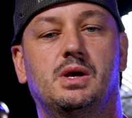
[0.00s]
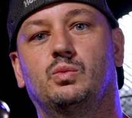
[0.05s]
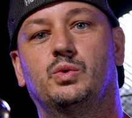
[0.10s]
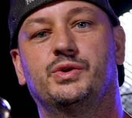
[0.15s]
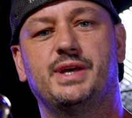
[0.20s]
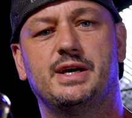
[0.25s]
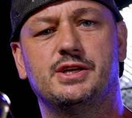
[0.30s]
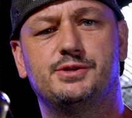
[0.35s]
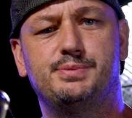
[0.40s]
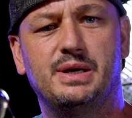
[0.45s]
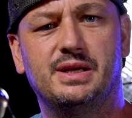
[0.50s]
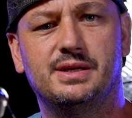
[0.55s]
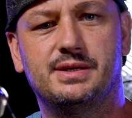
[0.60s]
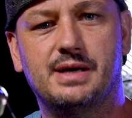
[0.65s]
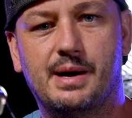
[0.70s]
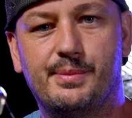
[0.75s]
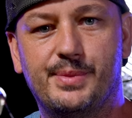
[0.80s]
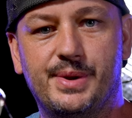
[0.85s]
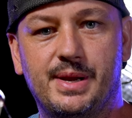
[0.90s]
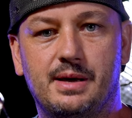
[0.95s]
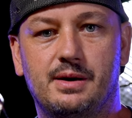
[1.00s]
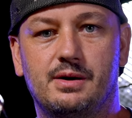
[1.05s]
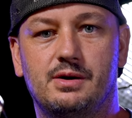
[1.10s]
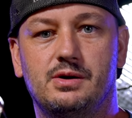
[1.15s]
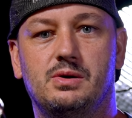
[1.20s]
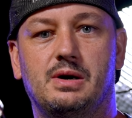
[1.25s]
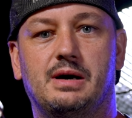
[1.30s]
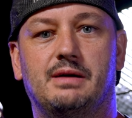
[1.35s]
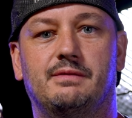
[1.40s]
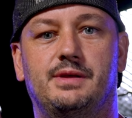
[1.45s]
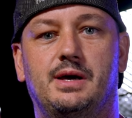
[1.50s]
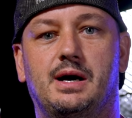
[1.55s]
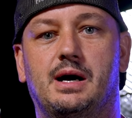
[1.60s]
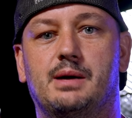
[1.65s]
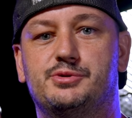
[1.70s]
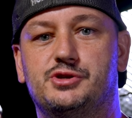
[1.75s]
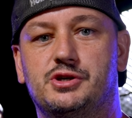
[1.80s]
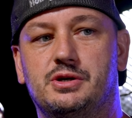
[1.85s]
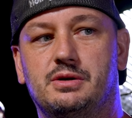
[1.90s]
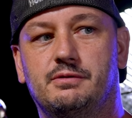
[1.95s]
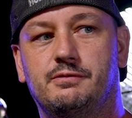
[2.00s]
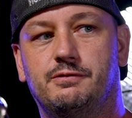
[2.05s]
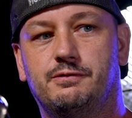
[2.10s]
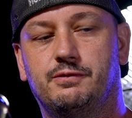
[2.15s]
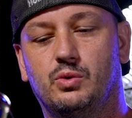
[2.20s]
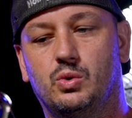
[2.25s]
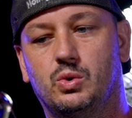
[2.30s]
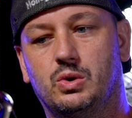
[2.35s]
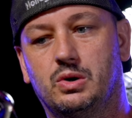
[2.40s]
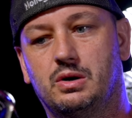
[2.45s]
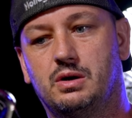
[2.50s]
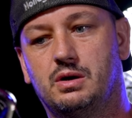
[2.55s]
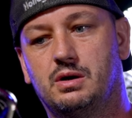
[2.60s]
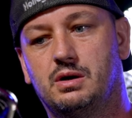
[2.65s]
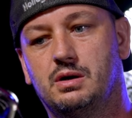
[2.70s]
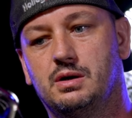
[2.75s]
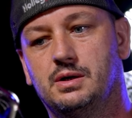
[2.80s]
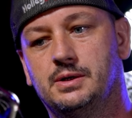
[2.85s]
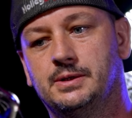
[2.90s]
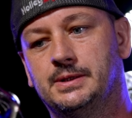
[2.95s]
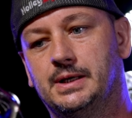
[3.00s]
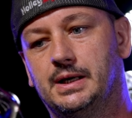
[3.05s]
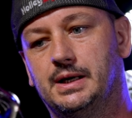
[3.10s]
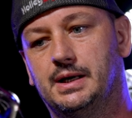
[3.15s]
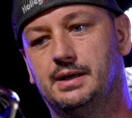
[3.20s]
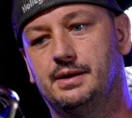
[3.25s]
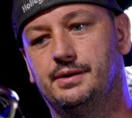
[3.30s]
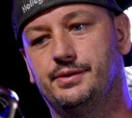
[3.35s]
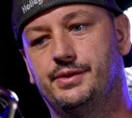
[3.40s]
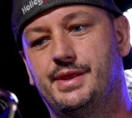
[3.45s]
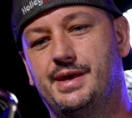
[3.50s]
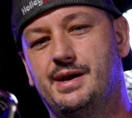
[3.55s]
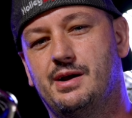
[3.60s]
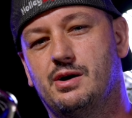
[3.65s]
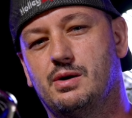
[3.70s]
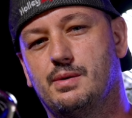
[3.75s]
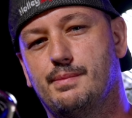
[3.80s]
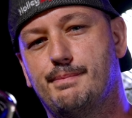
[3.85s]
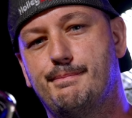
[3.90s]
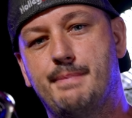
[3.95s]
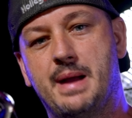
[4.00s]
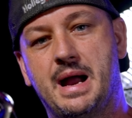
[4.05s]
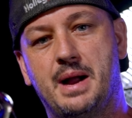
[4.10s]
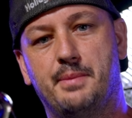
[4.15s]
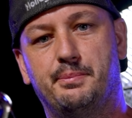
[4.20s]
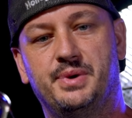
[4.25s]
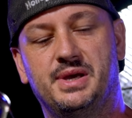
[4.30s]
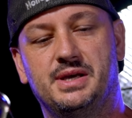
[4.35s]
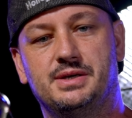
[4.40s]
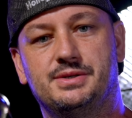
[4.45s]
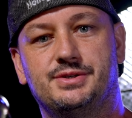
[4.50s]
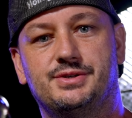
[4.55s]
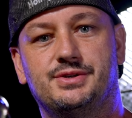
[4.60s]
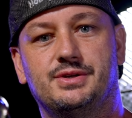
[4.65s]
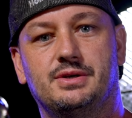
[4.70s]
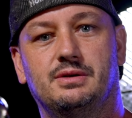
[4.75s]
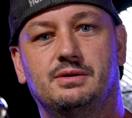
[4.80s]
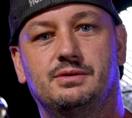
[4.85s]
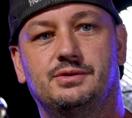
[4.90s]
With HP and Dominator, you have the option for their map-based,